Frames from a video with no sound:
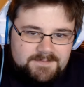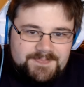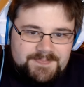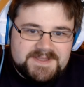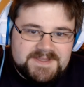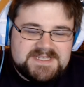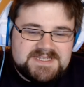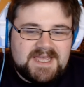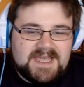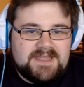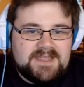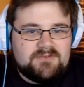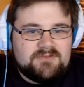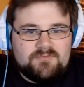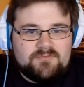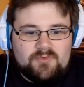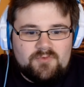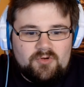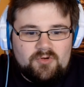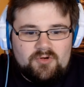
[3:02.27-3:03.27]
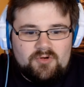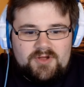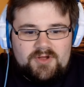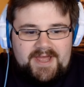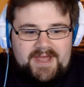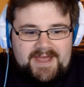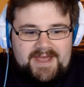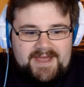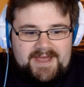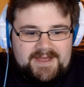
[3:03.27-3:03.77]
the Titan roar,
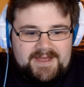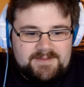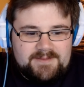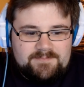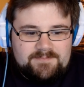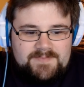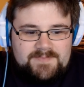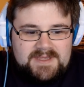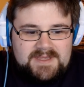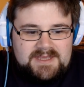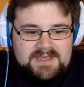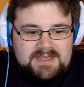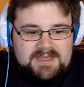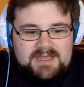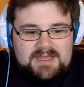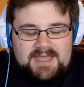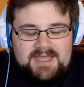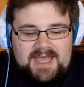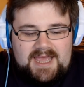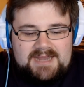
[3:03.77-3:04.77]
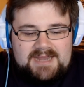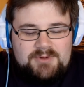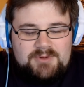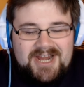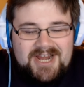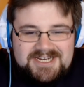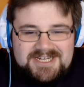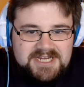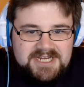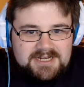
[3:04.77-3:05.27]
and we're
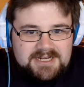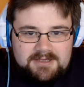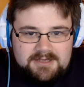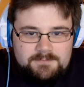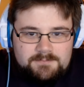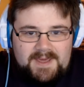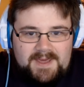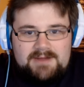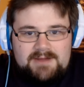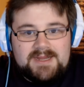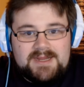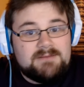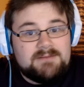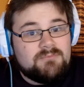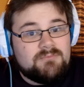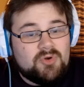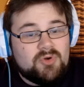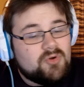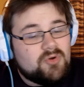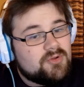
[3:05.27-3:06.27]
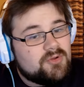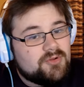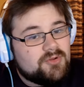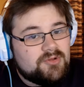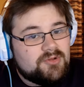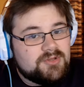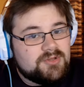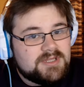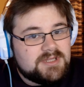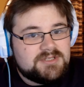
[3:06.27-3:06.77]
actually going to compare it in
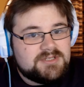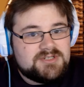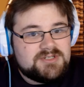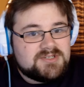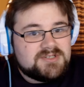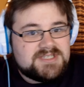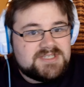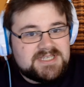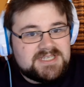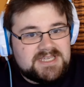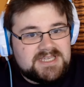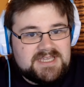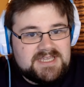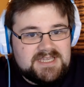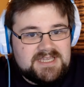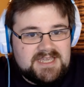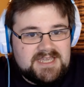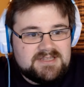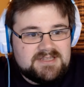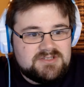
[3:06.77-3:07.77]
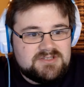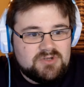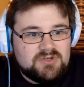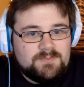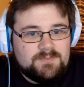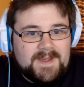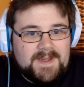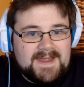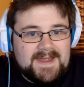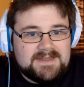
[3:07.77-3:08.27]
more than just the
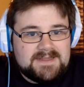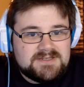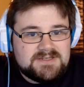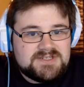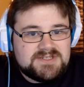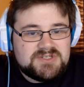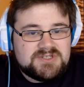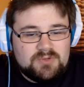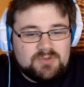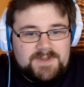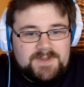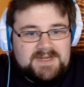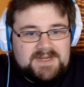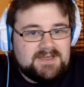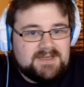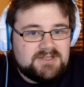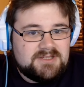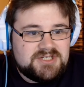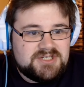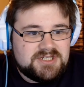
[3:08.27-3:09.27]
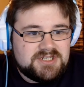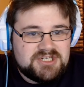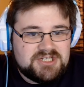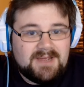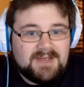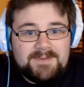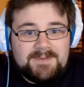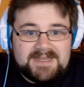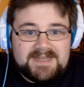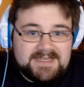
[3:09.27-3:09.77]
dub and the sub in English and
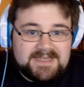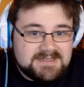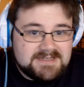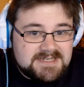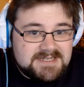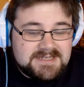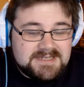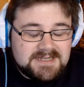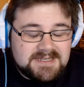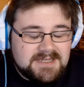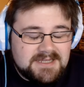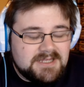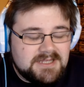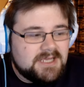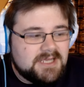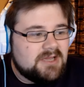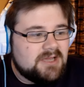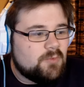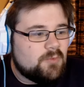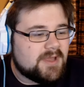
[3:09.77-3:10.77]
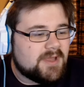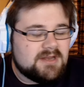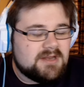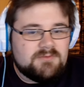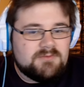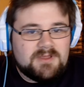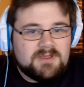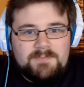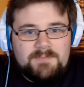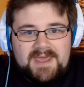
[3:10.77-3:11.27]
Japanese. We're going
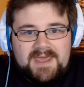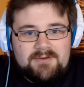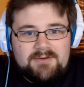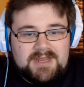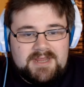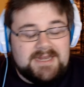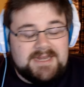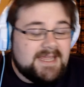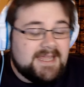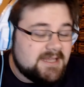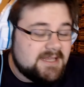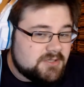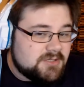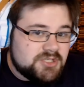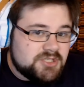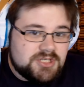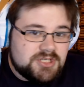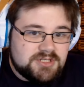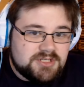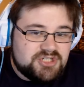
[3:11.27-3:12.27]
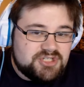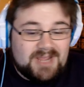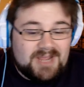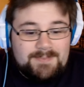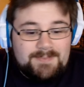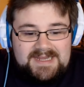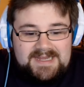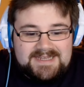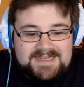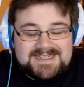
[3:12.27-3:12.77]
to compare it in English,
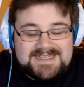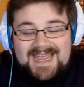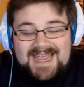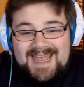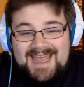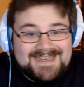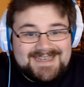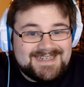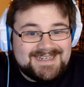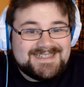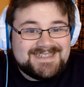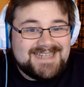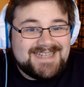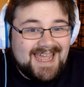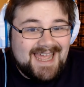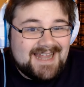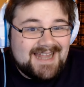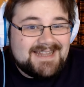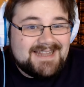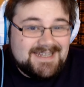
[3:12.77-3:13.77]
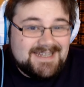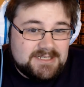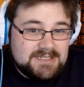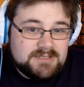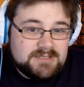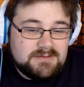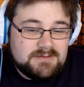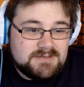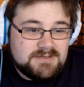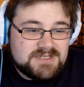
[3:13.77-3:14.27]
Japanese, and
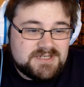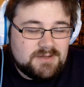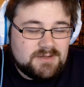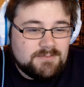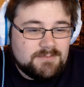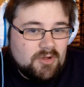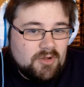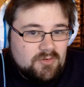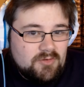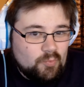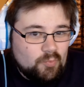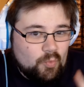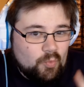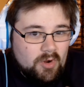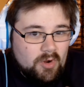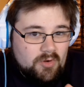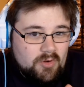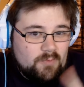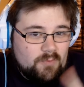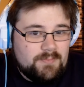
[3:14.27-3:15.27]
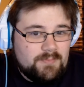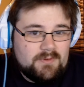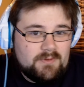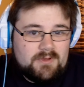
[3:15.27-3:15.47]
Italian. So I'm going one up.